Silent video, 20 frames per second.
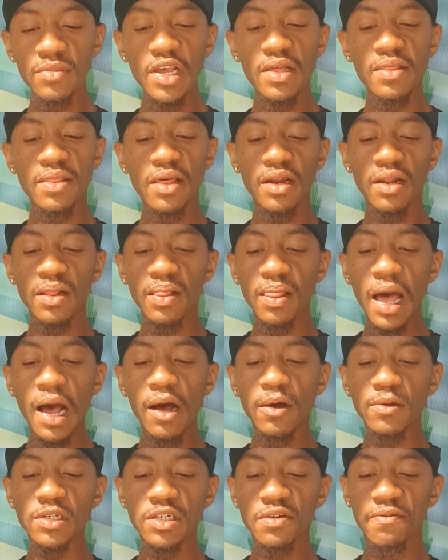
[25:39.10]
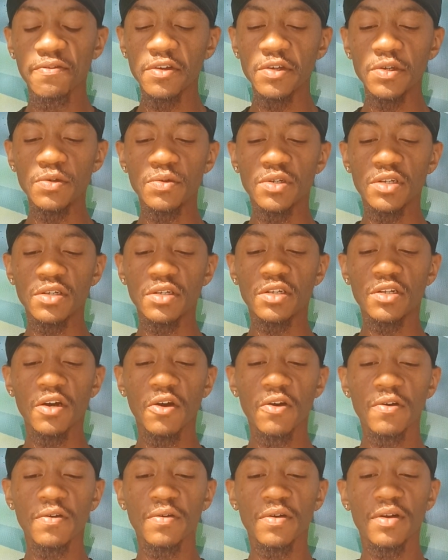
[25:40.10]
that allows for you to
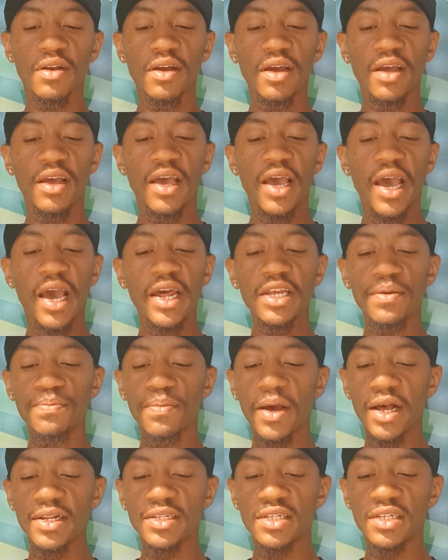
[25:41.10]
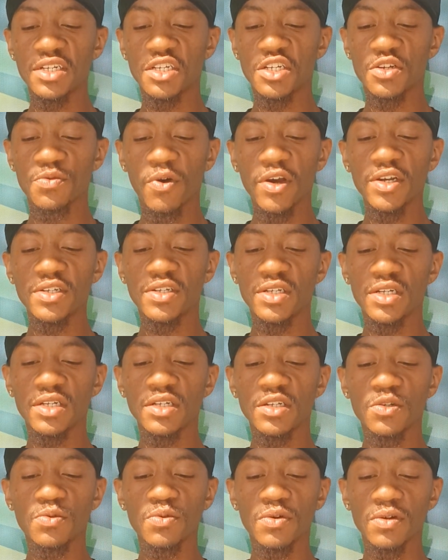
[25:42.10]
turn any bad situation
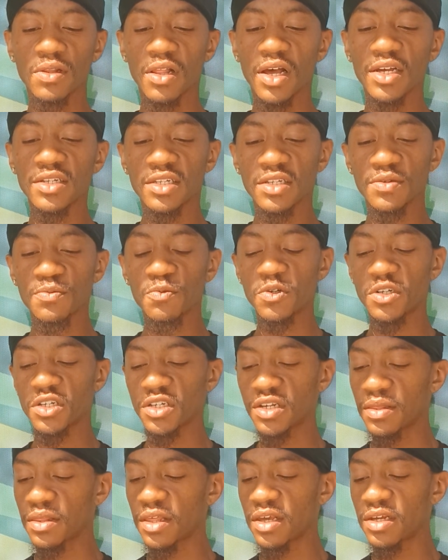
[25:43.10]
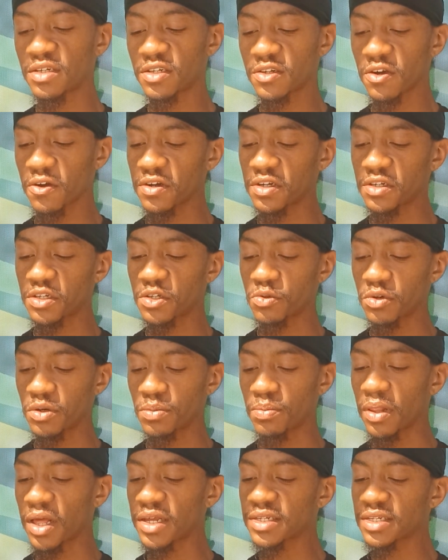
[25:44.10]
into a lesson, which can then turn into a
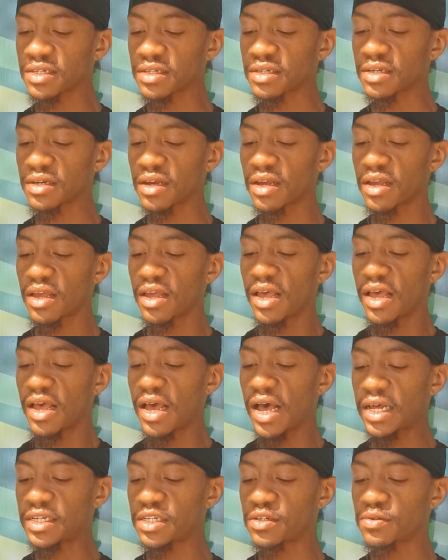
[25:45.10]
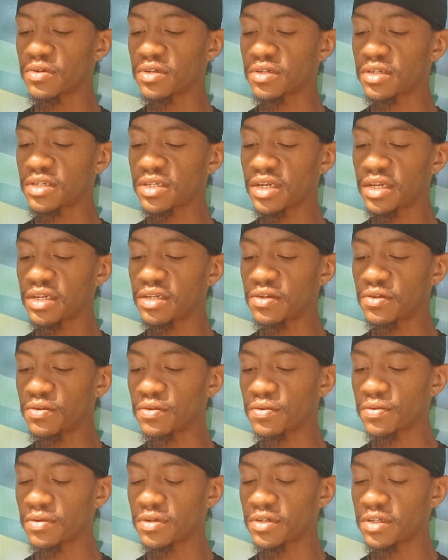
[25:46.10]
blessing as you
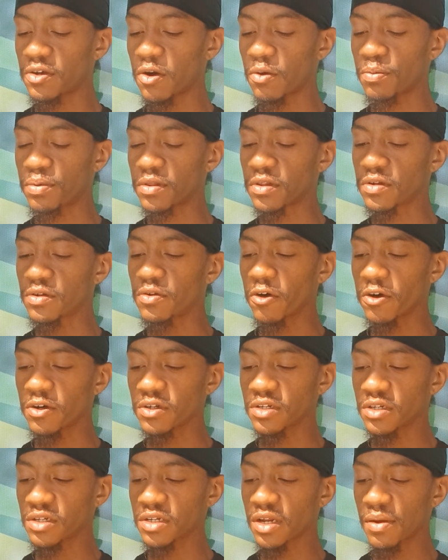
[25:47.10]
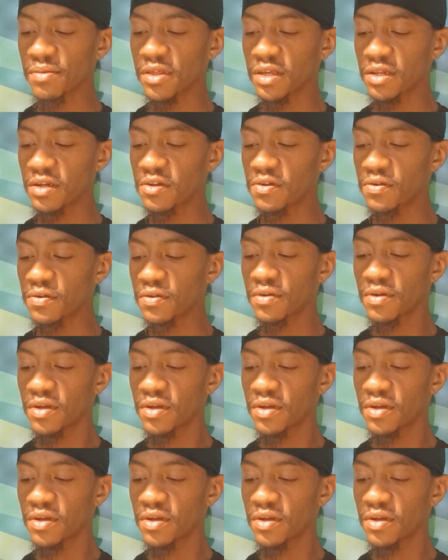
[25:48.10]
continue to open the doors to something new,